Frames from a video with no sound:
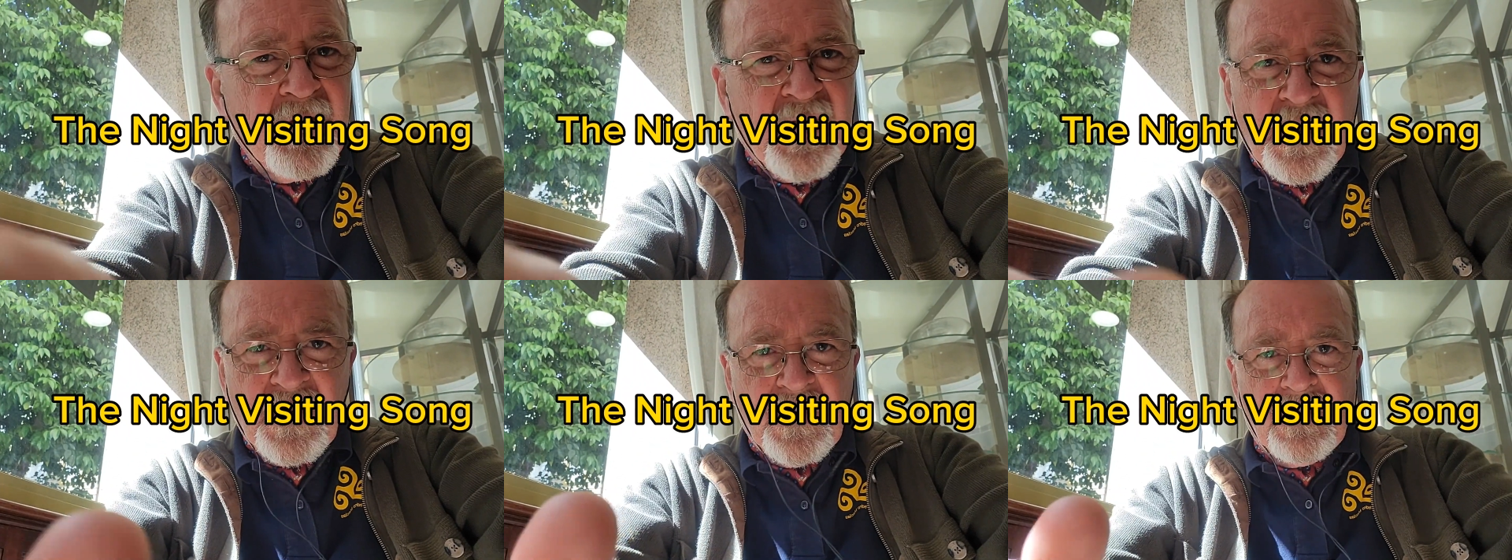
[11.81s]

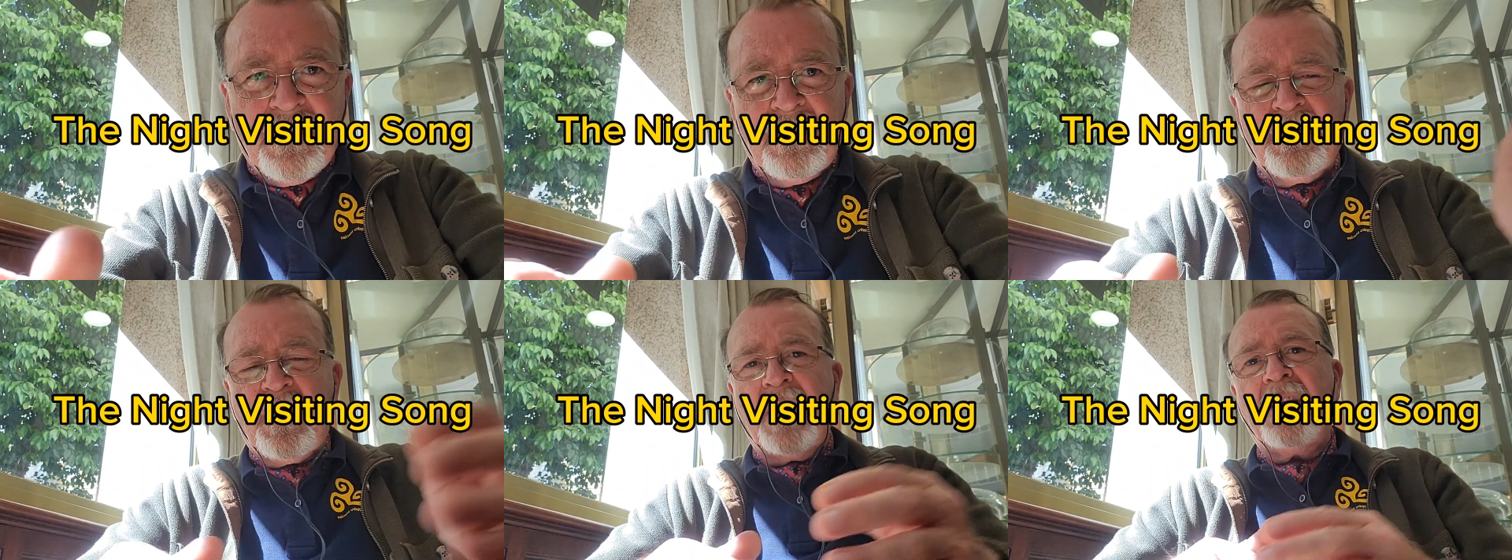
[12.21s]
just
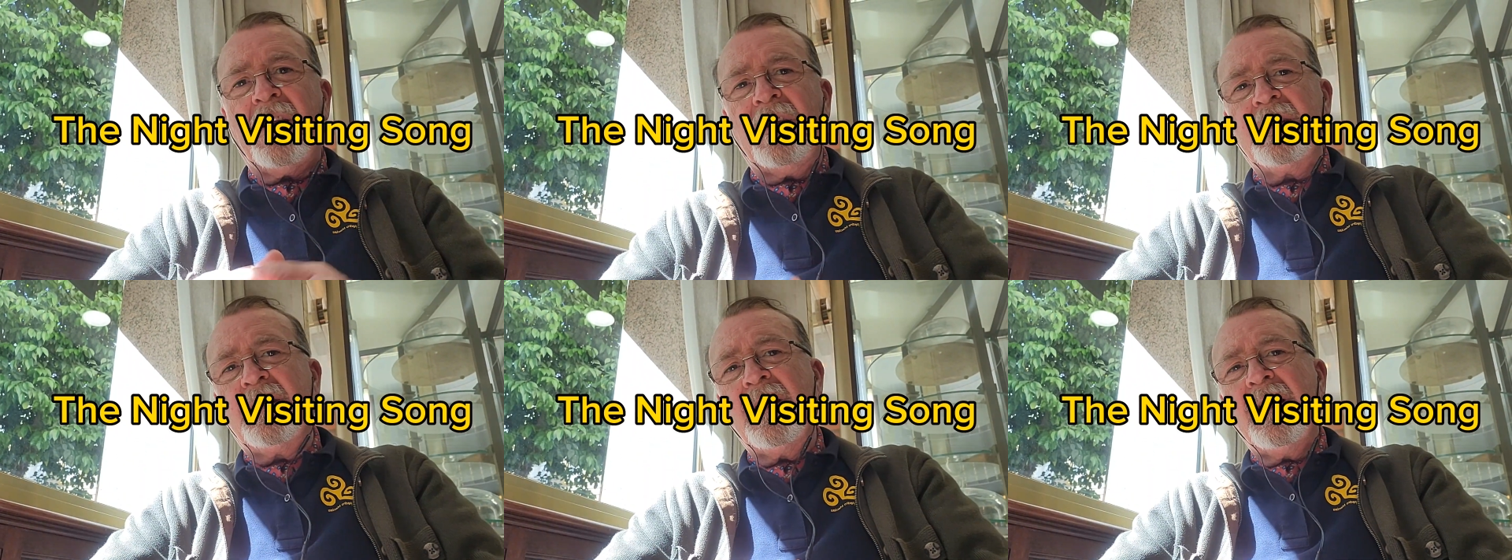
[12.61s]

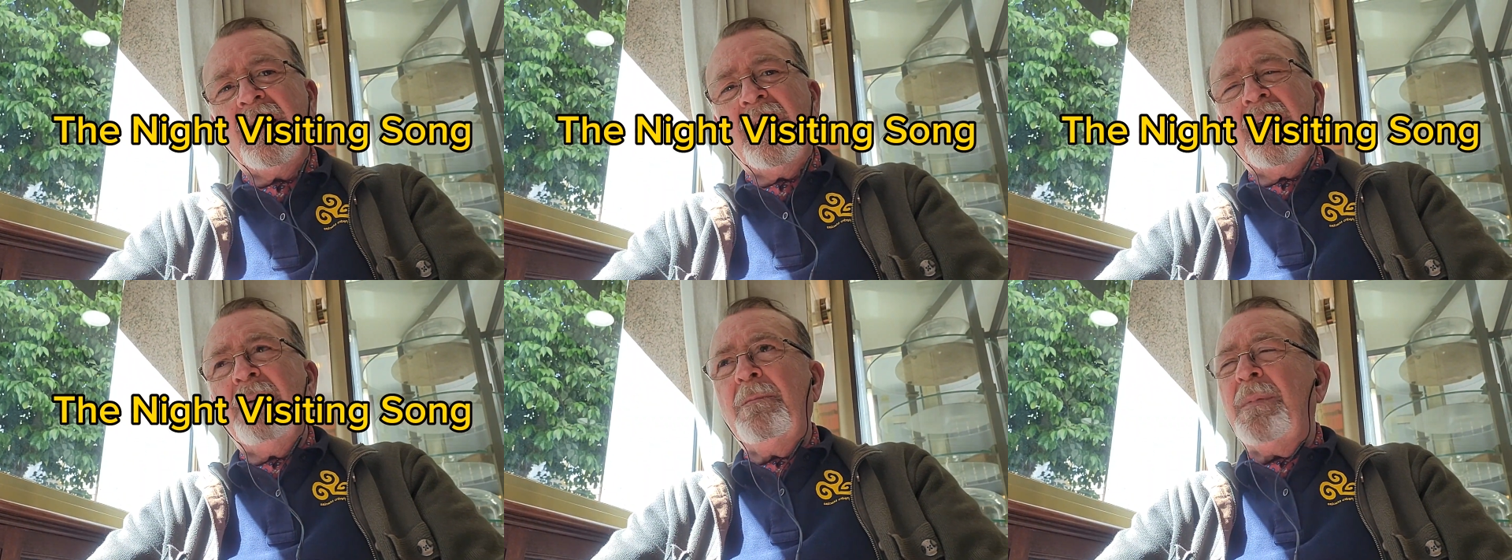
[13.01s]
trainings,
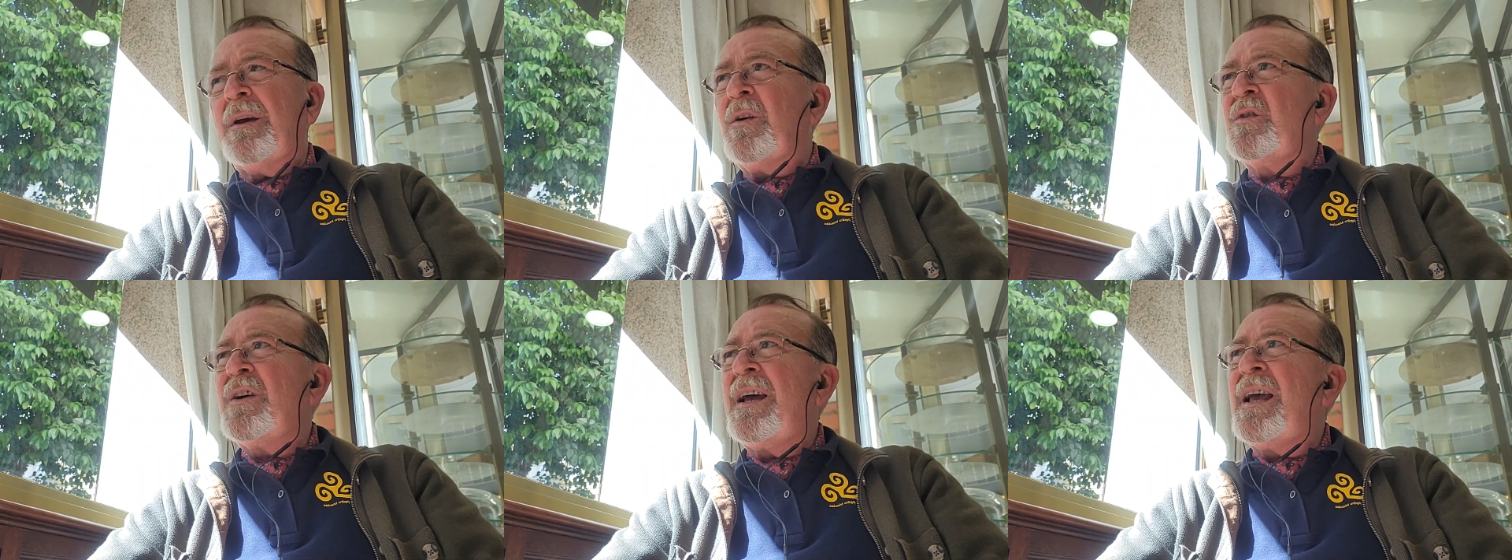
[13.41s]

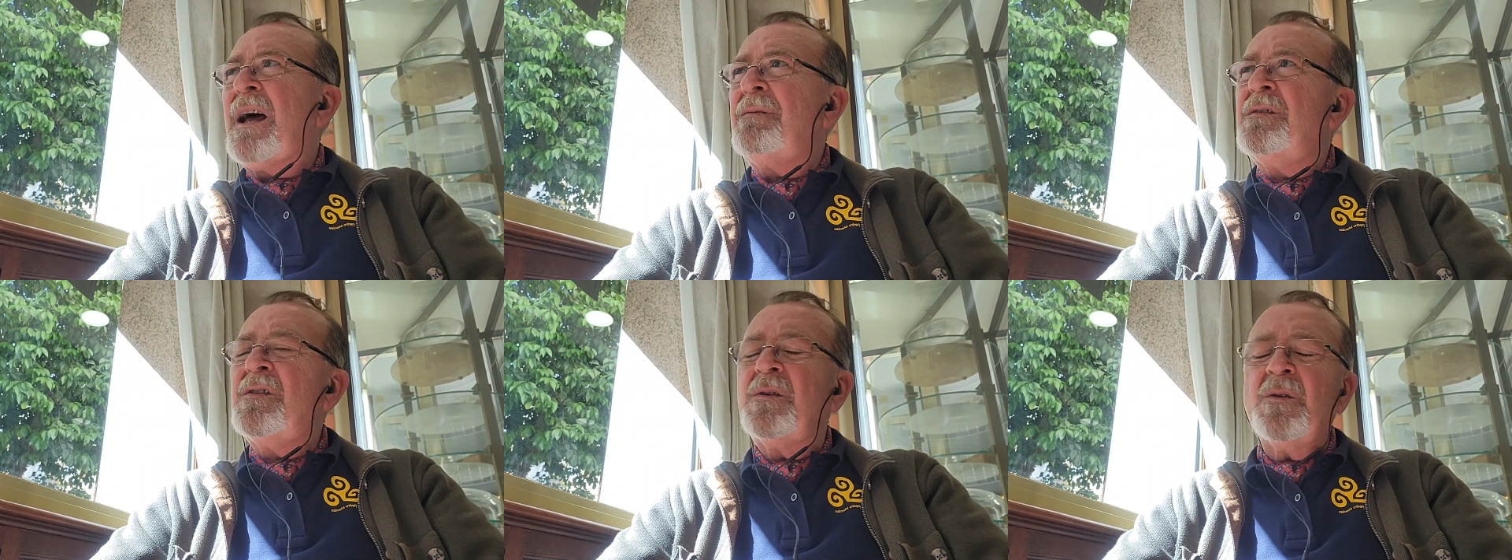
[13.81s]
because I
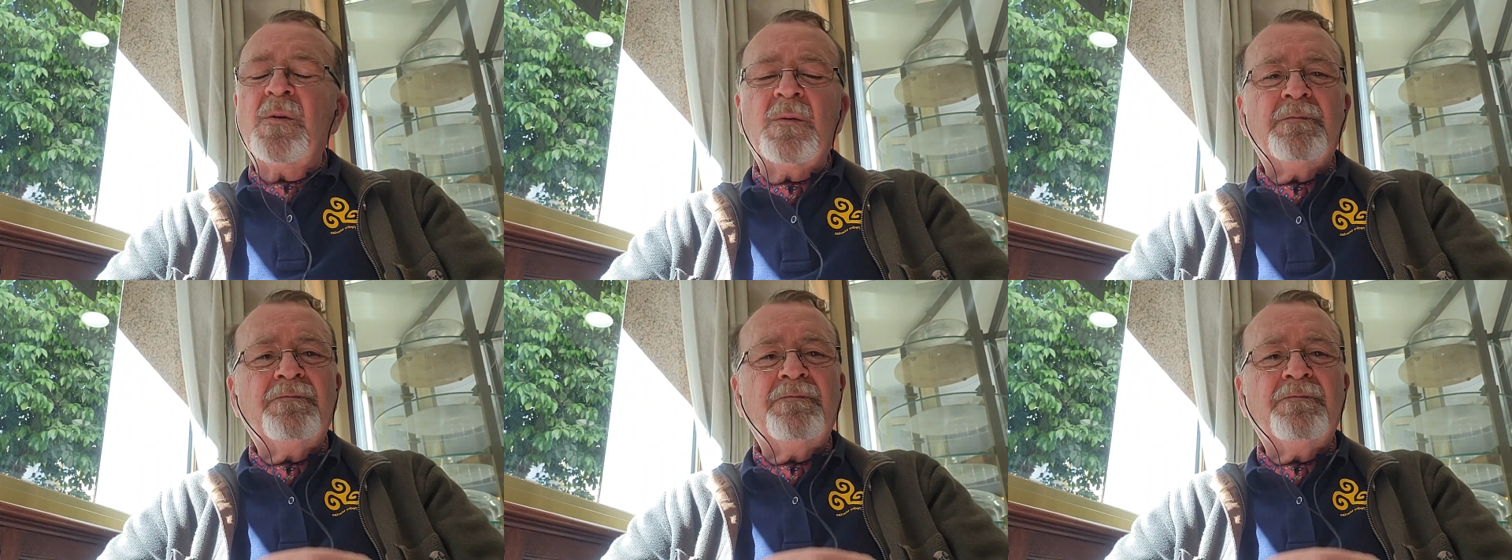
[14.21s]
have to